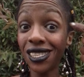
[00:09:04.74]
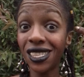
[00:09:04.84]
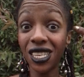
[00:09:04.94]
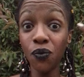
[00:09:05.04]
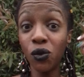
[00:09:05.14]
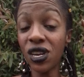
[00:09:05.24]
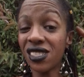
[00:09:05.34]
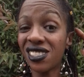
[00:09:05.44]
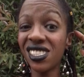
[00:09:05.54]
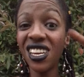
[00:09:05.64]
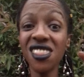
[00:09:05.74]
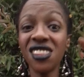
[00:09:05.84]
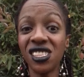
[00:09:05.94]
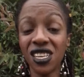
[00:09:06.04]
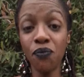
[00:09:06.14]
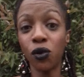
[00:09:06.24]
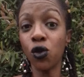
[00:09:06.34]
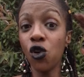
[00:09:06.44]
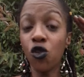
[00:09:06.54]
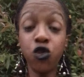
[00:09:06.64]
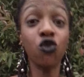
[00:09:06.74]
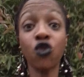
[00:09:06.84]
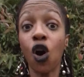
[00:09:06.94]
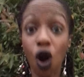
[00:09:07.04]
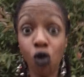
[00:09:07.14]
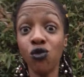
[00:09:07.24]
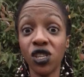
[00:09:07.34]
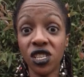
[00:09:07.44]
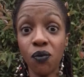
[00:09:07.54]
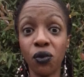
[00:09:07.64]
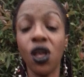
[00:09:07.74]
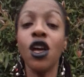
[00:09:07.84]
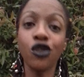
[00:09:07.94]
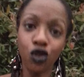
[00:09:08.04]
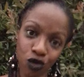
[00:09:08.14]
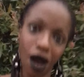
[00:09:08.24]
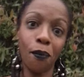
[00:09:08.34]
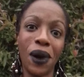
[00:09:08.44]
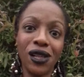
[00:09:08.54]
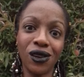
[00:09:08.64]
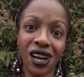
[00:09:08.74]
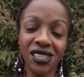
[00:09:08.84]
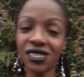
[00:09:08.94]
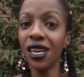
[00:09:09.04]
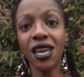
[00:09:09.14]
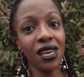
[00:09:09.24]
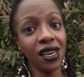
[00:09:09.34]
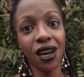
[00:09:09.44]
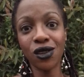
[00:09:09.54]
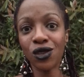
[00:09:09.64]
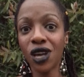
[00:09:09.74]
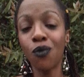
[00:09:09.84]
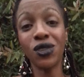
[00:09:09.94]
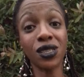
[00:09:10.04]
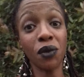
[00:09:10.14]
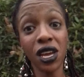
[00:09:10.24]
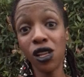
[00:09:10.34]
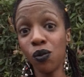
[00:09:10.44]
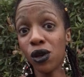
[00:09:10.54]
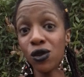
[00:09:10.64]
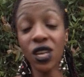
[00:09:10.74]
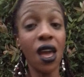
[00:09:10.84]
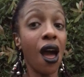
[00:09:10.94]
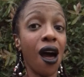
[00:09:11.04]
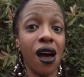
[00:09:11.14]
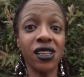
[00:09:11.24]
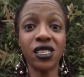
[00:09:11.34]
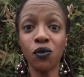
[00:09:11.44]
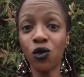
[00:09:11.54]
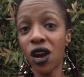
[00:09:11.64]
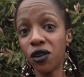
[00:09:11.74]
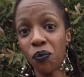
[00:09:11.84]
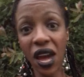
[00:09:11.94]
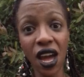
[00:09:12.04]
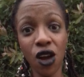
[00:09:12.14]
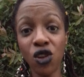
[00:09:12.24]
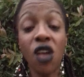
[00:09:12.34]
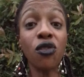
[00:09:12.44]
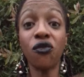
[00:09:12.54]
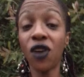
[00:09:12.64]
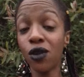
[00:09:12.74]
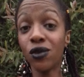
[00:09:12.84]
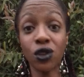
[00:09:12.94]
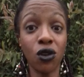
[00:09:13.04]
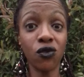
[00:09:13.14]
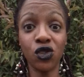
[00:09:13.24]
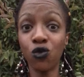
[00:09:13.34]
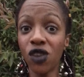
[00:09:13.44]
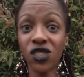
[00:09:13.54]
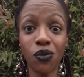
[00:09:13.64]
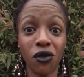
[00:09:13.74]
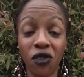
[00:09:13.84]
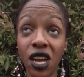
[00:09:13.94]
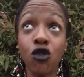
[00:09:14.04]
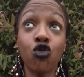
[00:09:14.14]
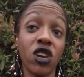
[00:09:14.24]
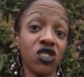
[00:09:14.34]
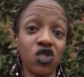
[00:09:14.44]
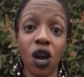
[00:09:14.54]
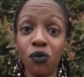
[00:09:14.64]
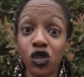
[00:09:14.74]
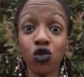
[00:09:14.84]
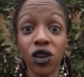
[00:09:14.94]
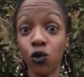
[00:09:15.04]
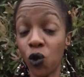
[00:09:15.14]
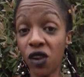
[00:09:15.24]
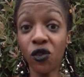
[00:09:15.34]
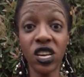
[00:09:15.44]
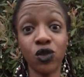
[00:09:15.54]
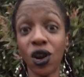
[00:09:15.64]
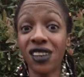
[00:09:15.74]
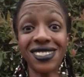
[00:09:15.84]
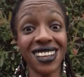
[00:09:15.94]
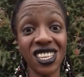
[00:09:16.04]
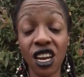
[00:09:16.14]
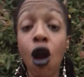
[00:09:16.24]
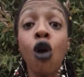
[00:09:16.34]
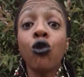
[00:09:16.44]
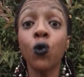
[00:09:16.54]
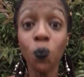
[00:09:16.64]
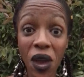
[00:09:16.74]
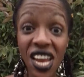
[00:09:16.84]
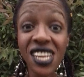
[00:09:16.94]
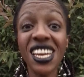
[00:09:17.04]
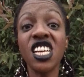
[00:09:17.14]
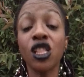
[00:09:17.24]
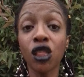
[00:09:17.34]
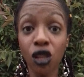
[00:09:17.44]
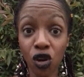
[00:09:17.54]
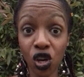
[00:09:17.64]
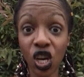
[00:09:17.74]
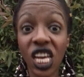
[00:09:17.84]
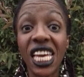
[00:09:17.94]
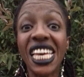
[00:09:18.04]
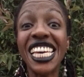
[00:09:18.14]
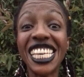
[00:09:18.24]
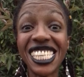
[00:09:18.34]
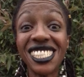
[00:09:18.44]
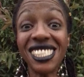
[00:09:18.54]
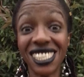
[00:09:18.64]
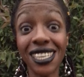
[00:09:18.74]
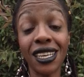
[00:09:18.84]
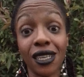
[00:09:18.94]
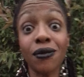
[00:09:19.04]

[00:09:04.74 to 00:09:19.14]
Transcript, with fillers: to the temple. It skinned the temple, poof, on the temple. Dropped Paulo Costa. He got on top with some elbows, uh, some ground and pound. The fight was over. He rushed off the fight. Great stoppage, great win for Israel Adesanya, who made it look easy.